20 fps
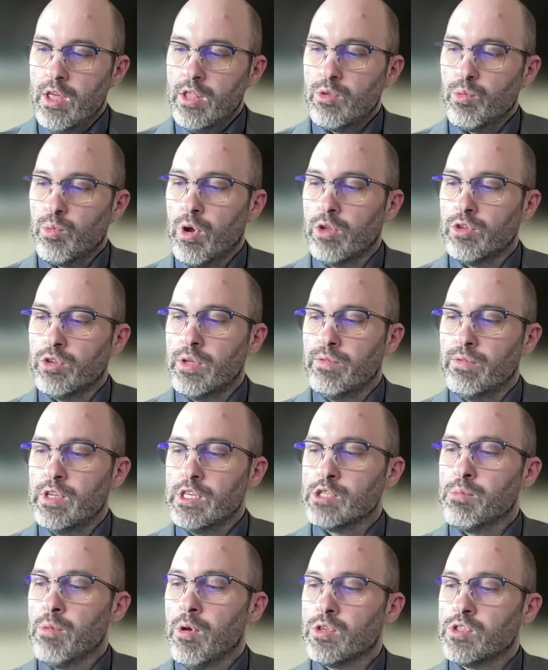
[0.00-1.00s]
The relatively
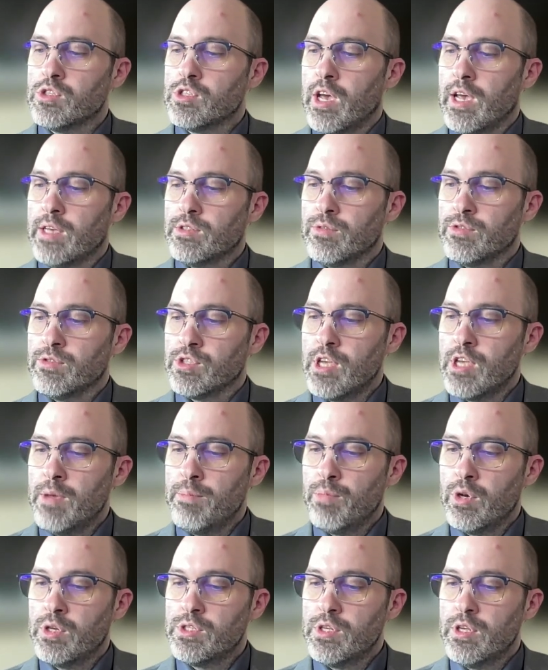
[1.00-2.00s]
small size of
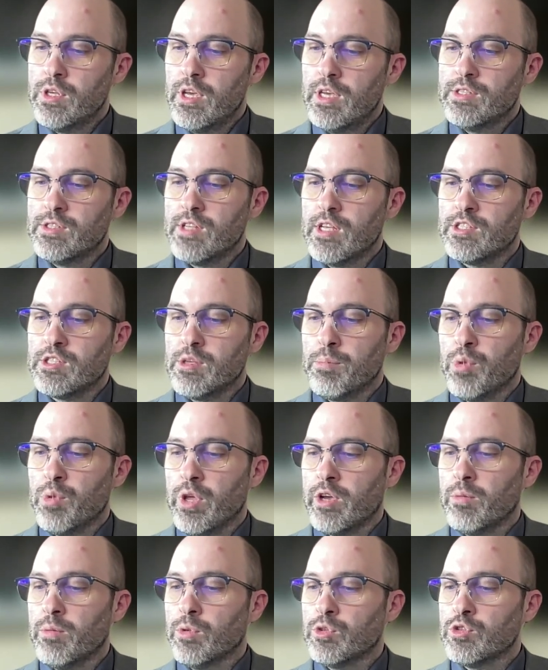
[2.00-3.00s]
Cyprus is thus
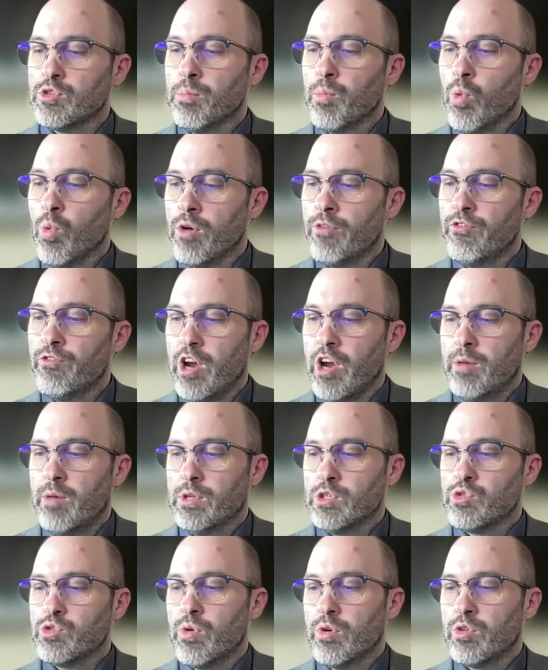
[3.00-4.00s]
applicable to more
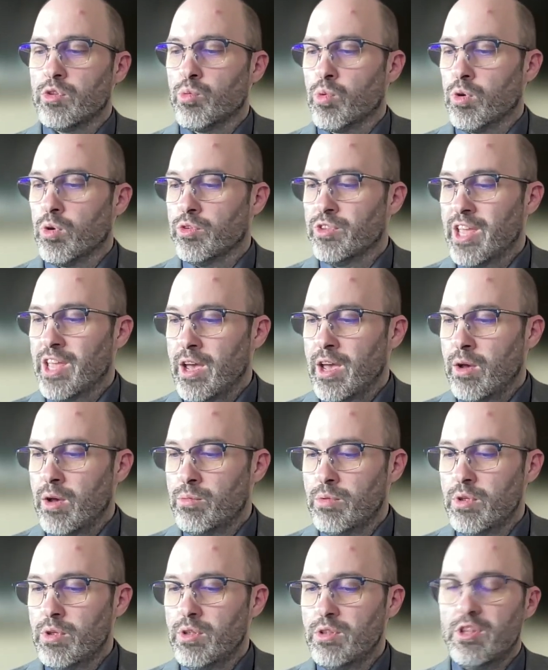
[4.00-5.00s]
environments throughout the world
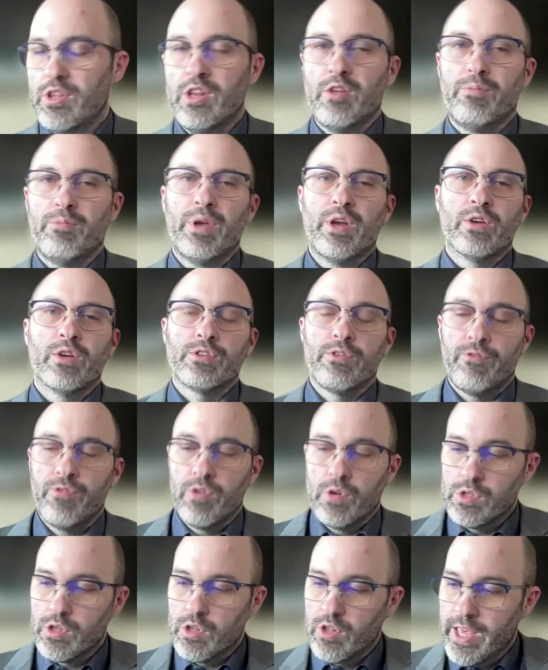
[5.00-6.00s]
now than it appears at
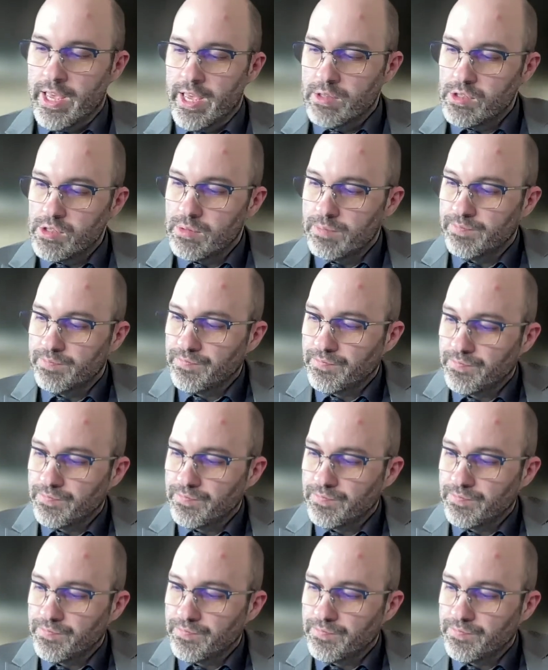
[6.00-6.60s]
first glance.